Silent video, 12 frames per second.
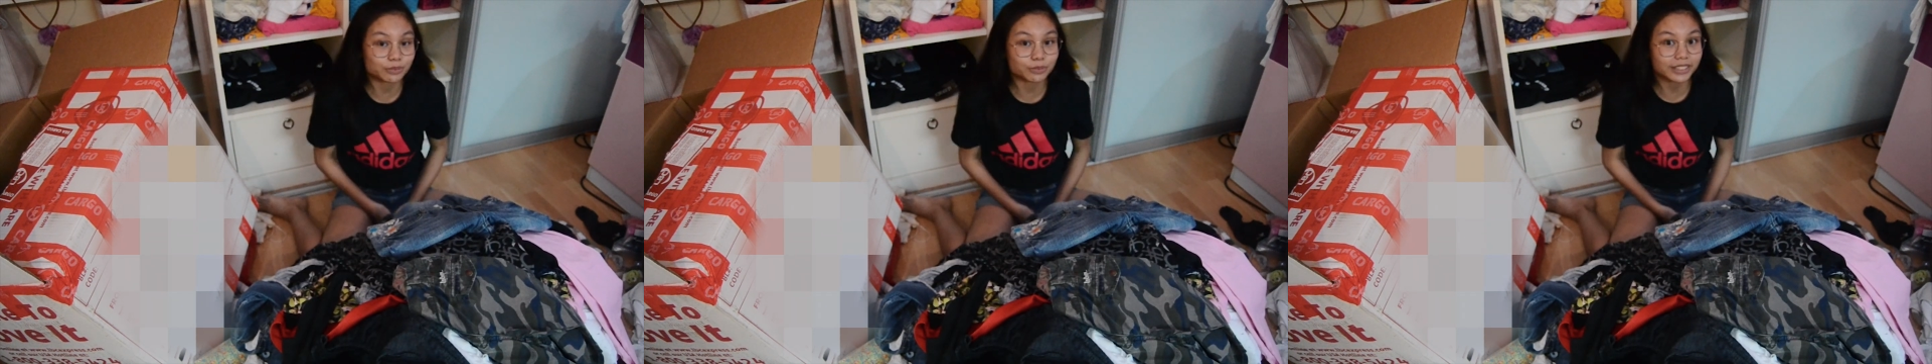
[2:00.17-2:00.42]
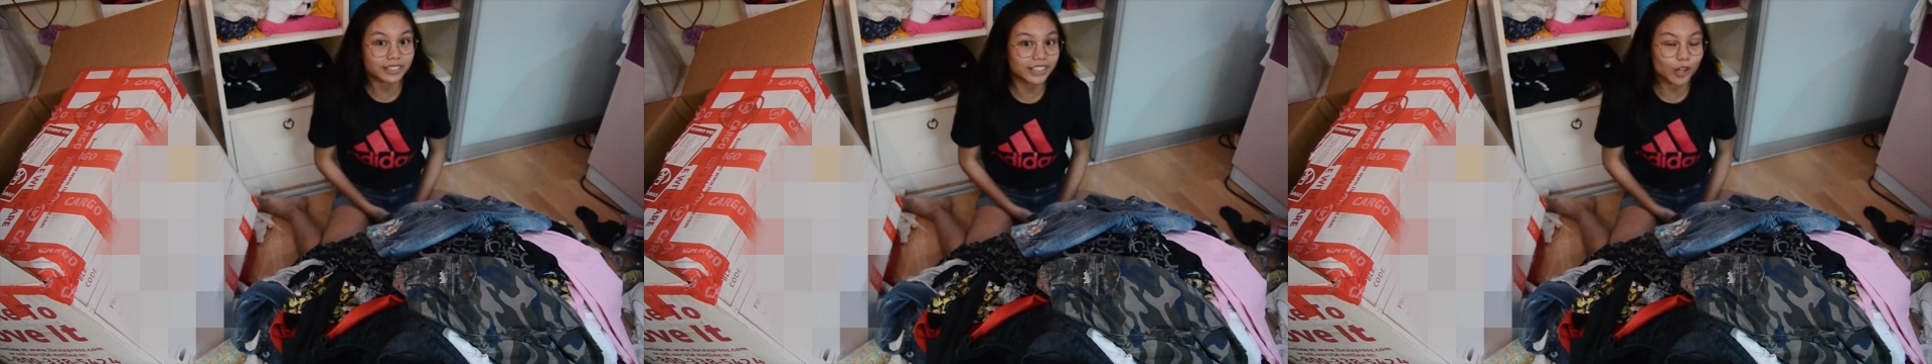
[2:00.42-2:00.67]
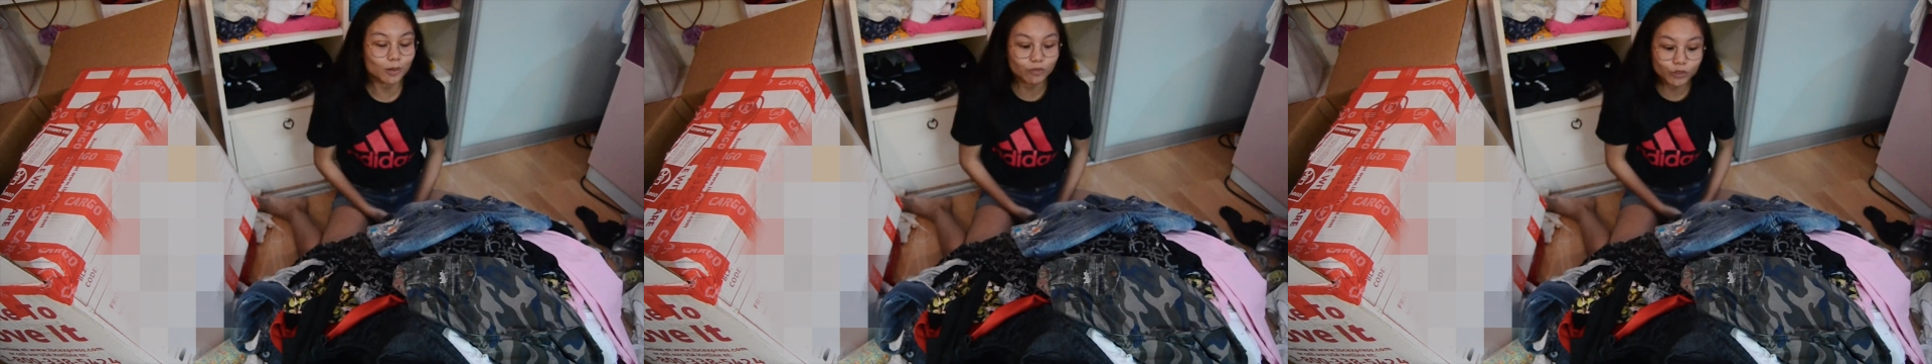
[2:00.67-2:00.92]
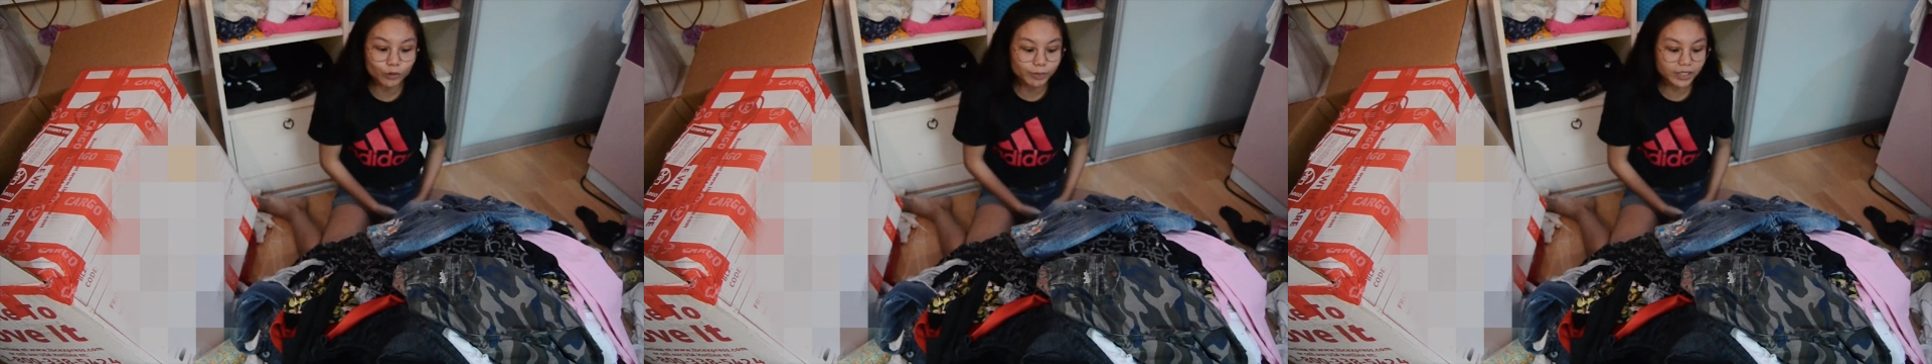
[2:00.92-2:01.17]
really
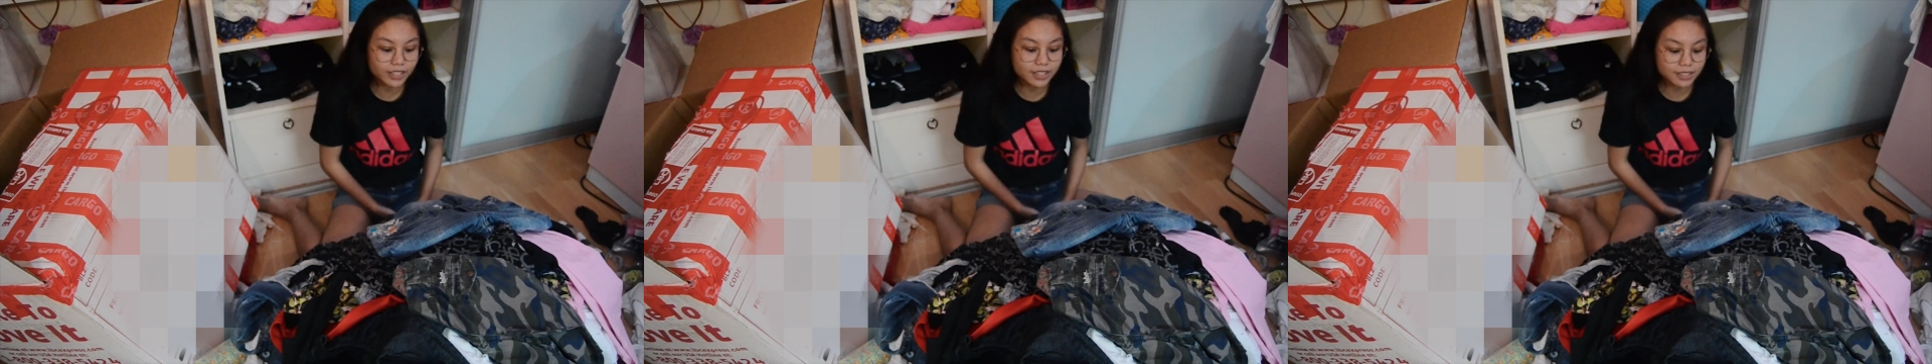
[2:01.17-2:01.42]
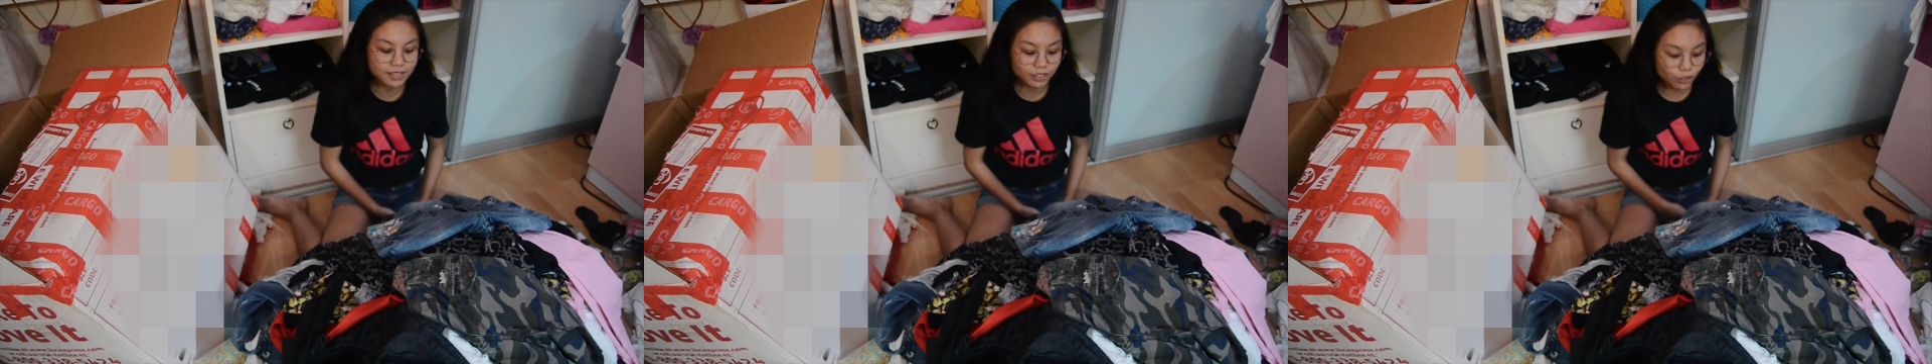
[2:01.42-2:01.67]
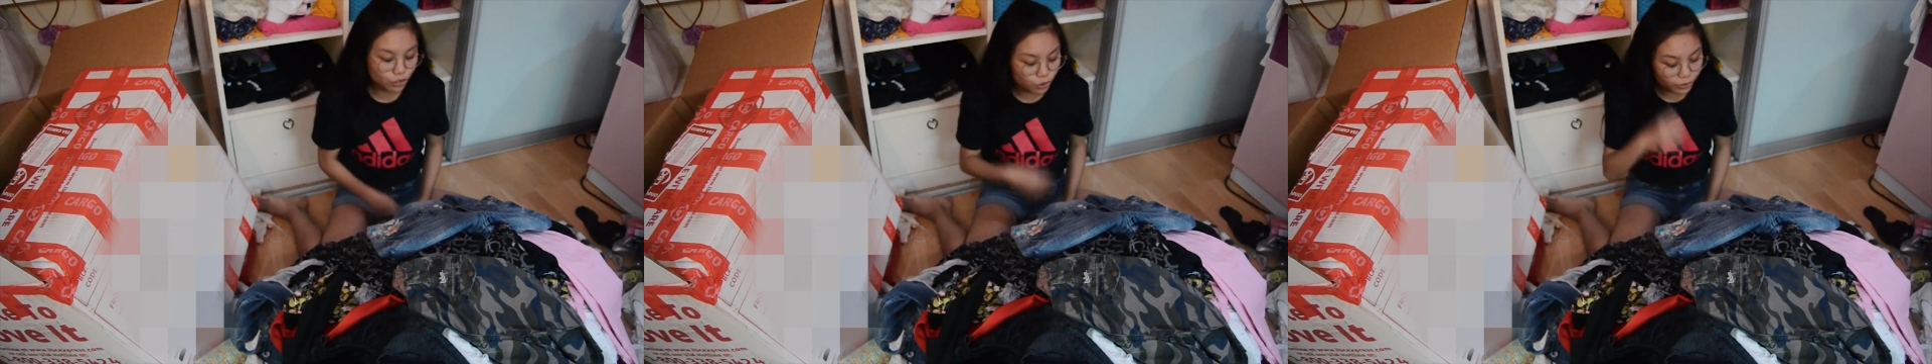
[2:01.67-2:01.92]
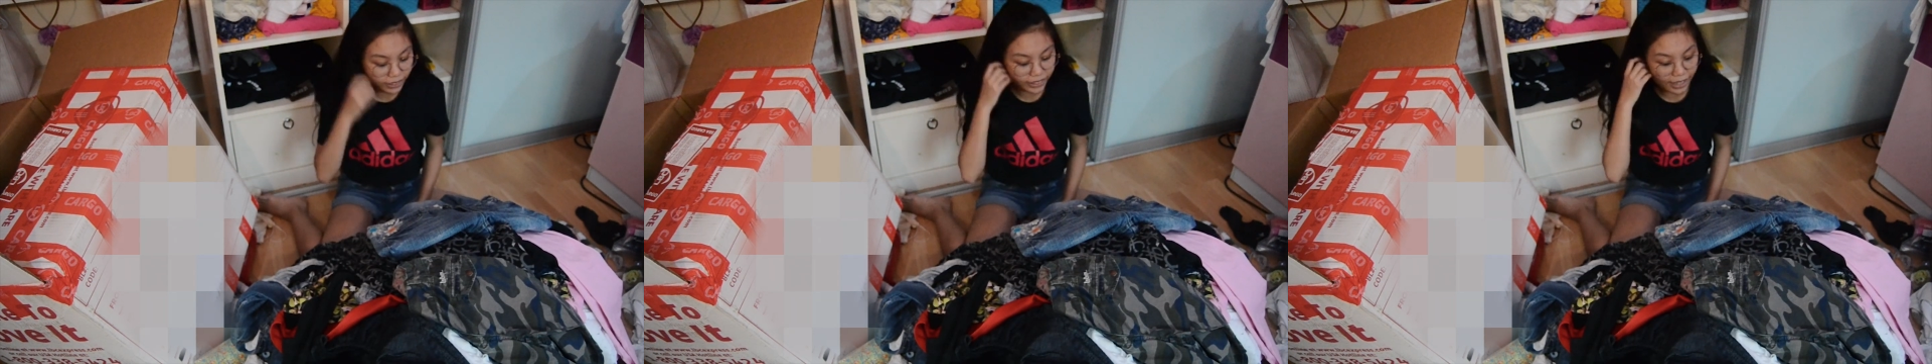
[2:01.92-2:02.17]
helpful because
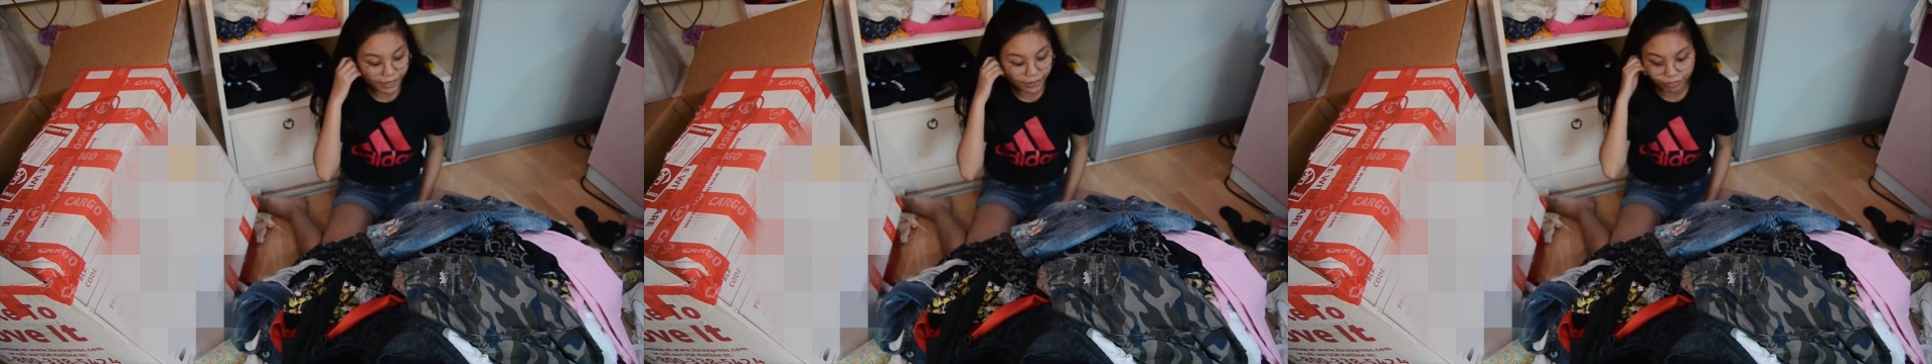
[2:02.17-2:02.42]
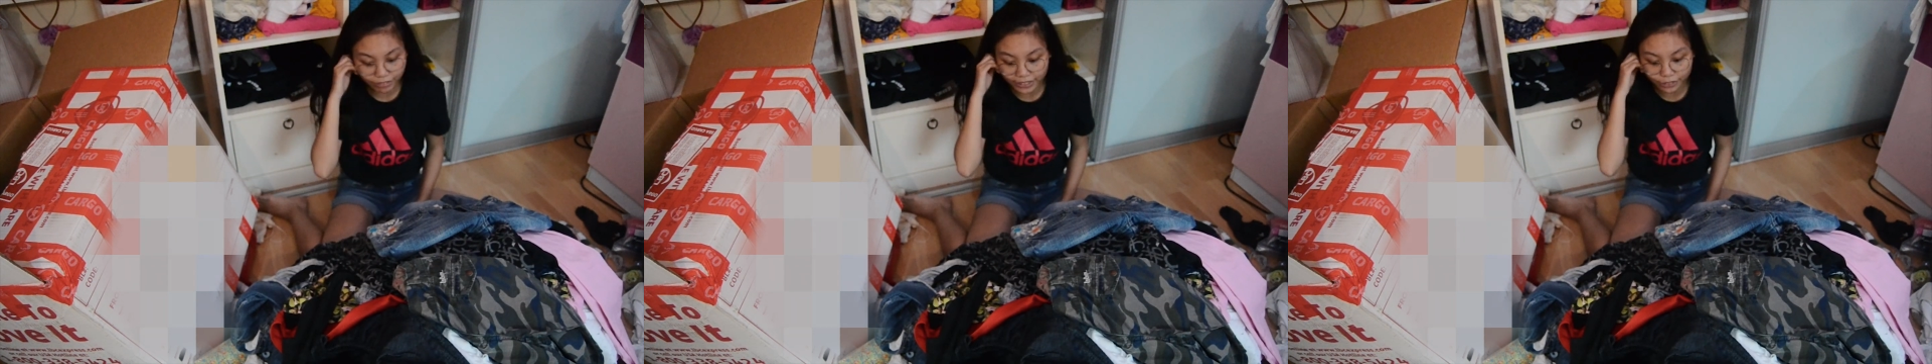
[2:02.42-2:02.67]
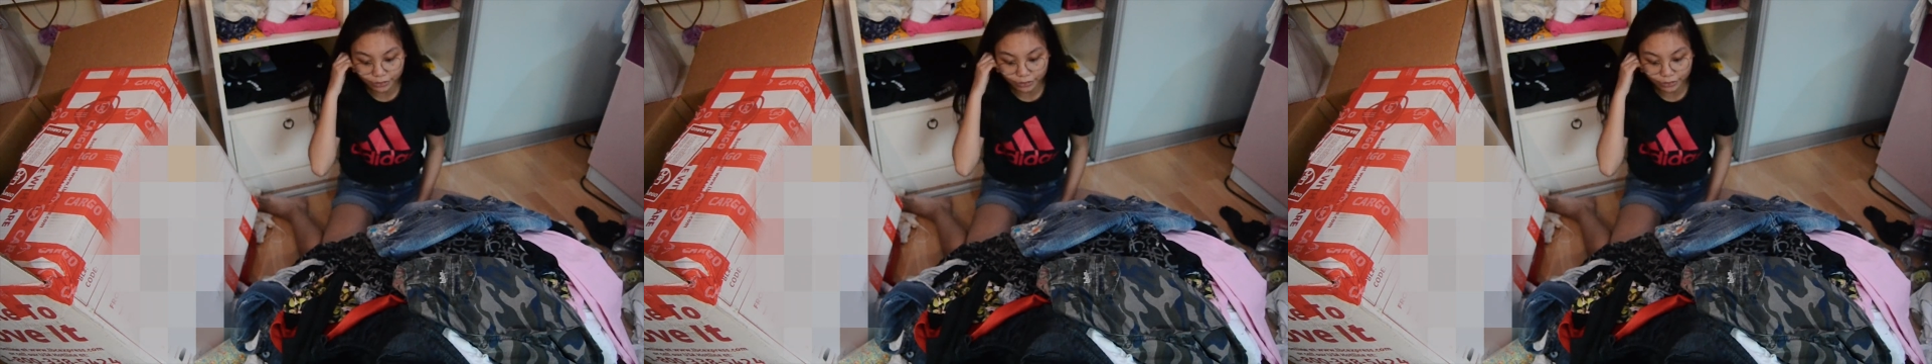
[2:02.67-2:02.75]
usually I find it